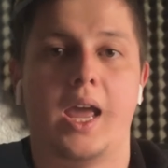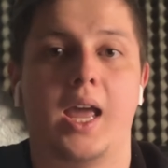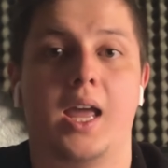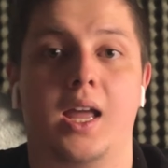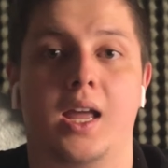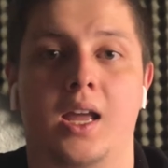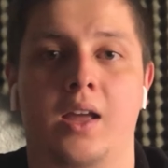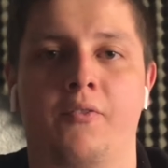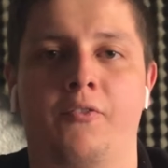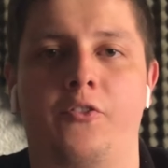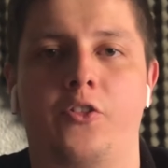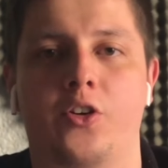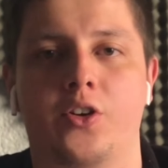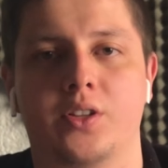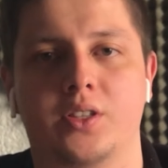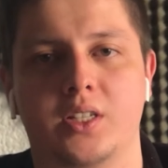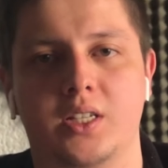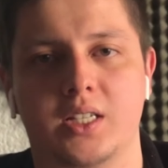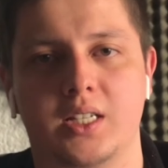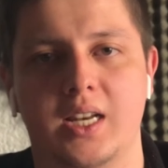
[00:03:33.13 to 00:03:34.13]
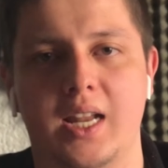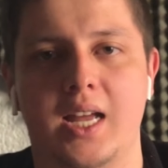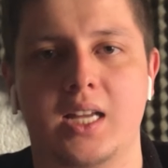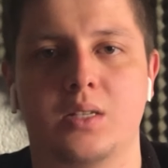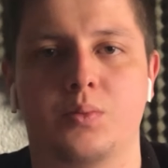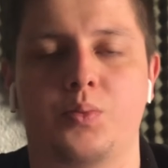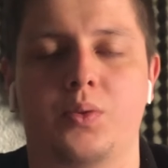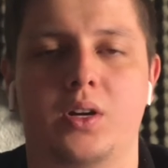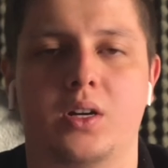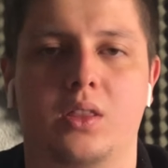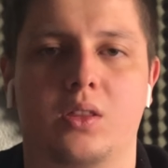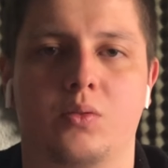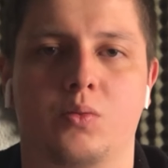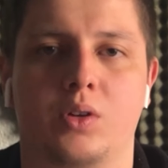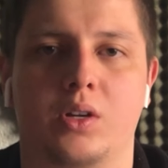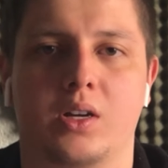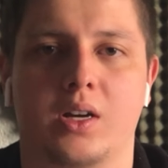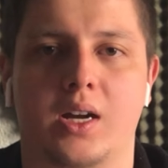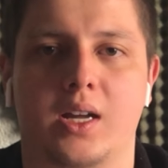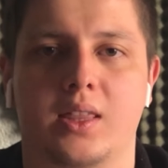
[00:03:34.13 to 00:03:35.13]
And for this last part, we
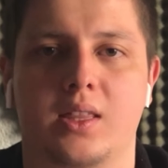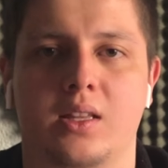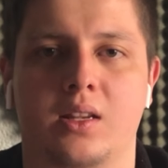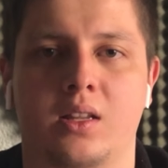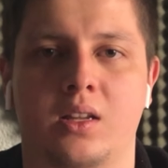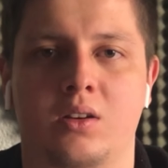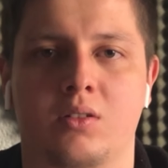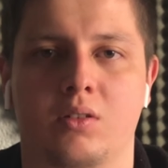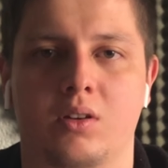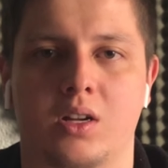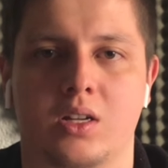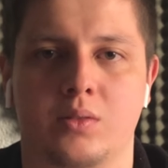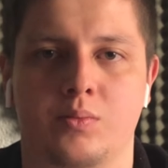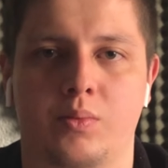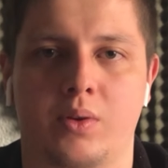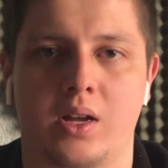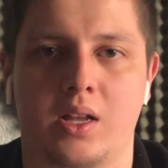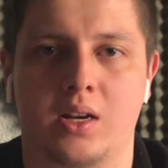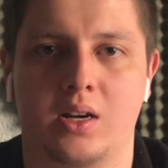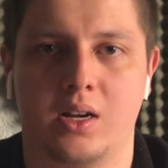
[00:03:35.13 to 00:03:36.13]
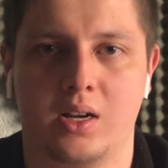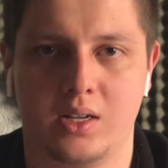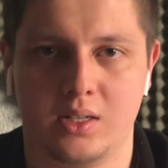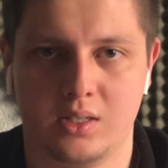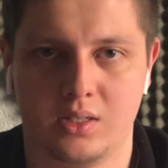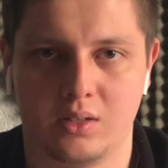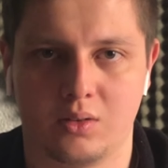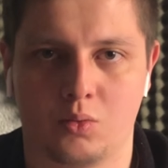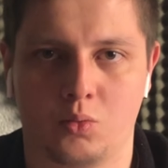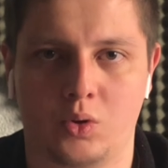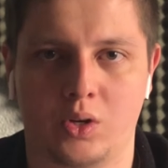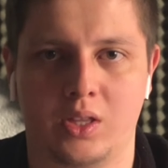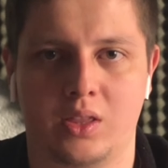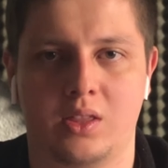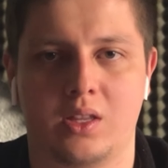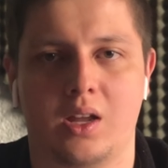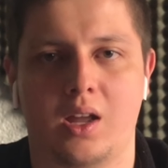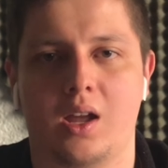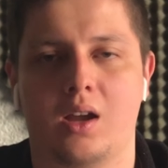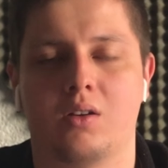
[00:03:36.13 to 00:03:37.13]
got Nicolas Vargas with
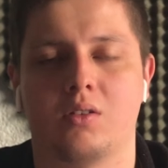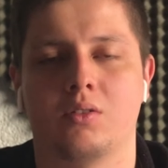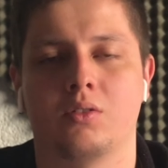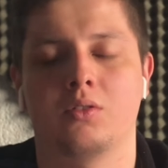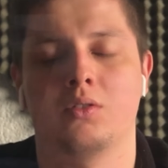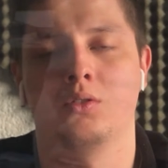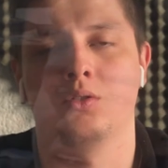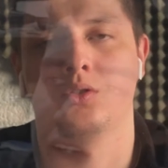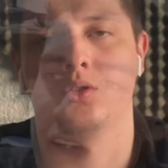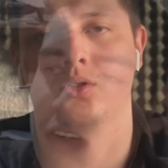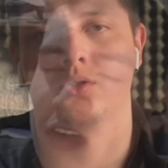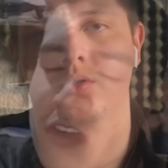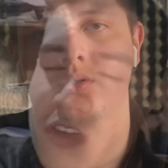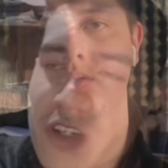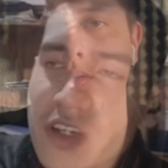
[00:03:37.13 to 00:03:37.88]
the conclusions.